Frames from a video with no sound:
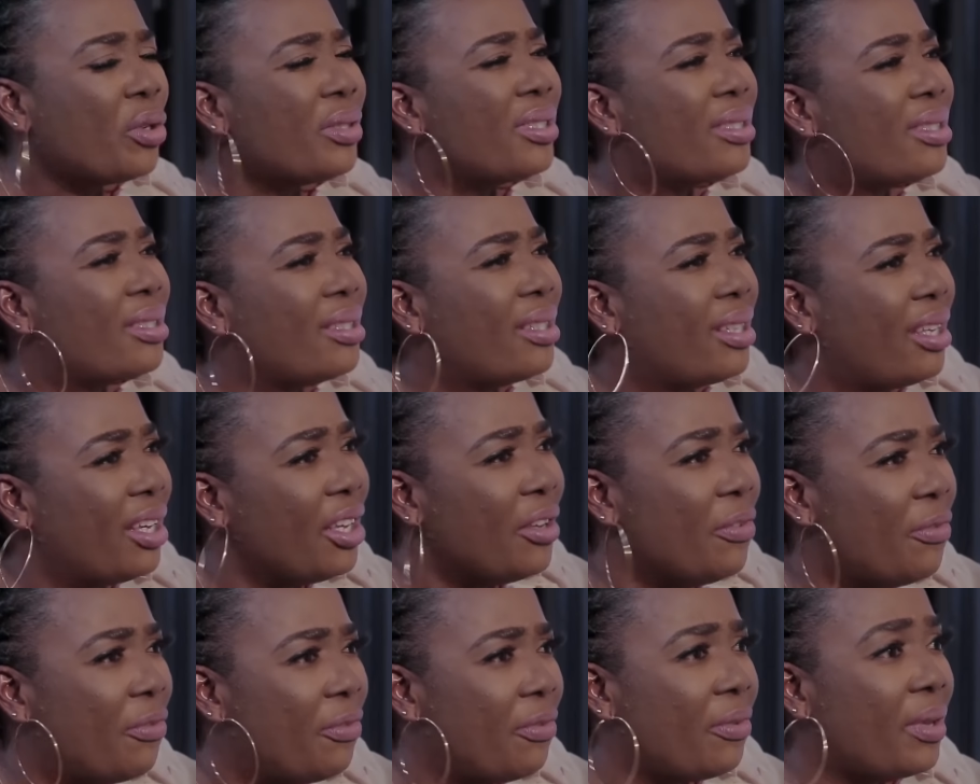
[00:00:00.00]
Just
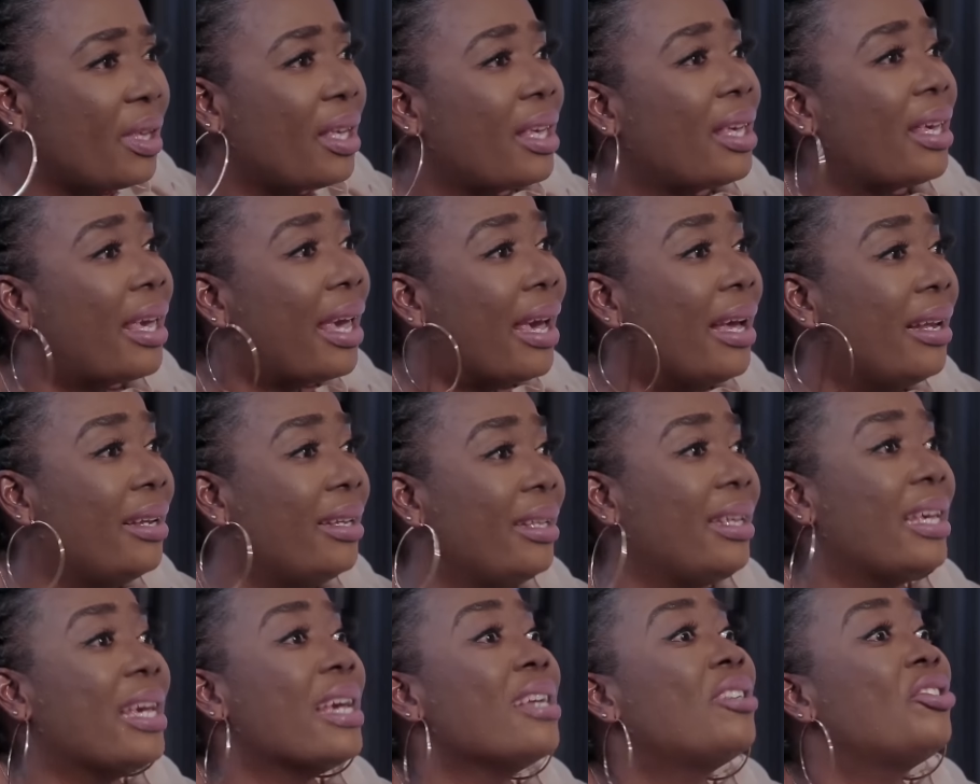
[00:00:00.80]
give
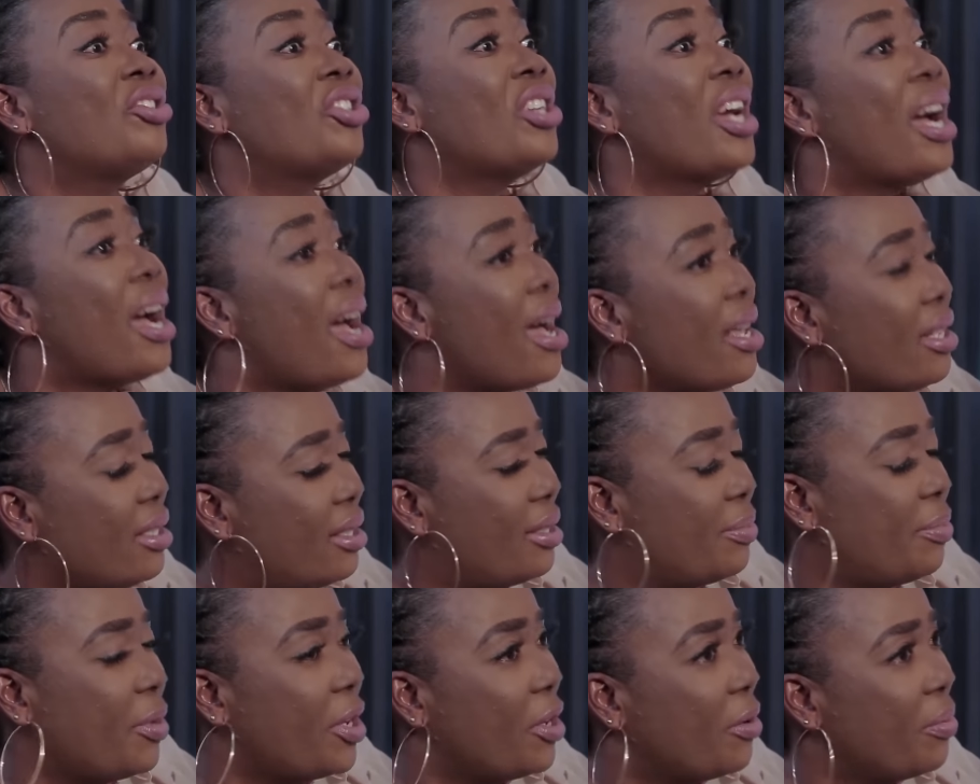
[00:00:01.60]
Kelly a
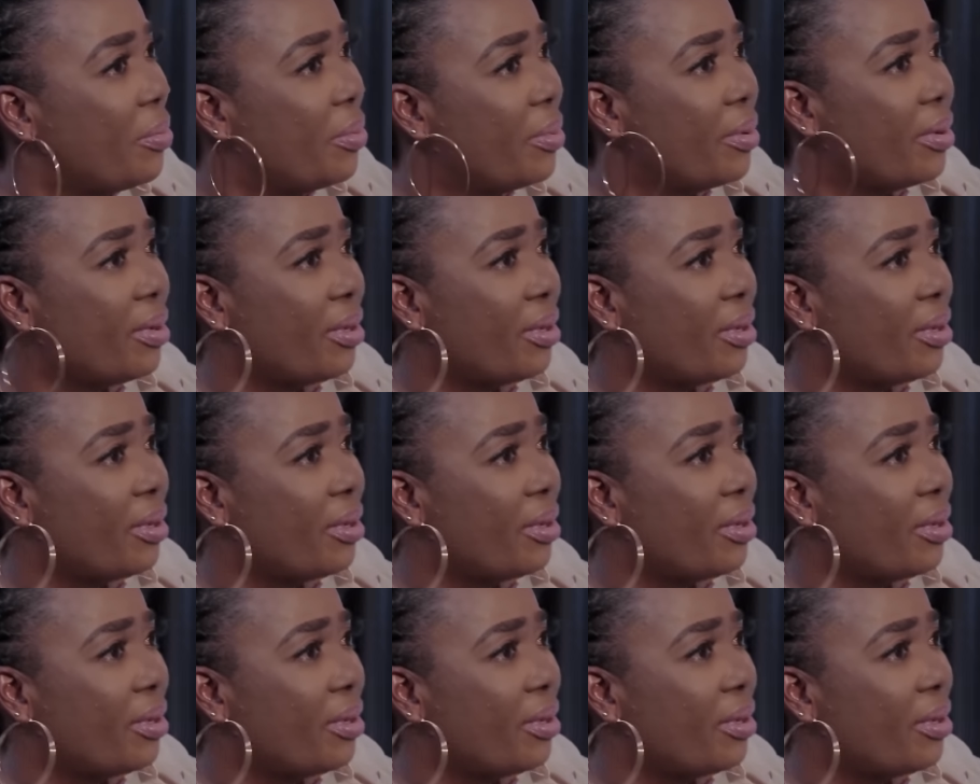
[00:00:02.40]
chance, babe.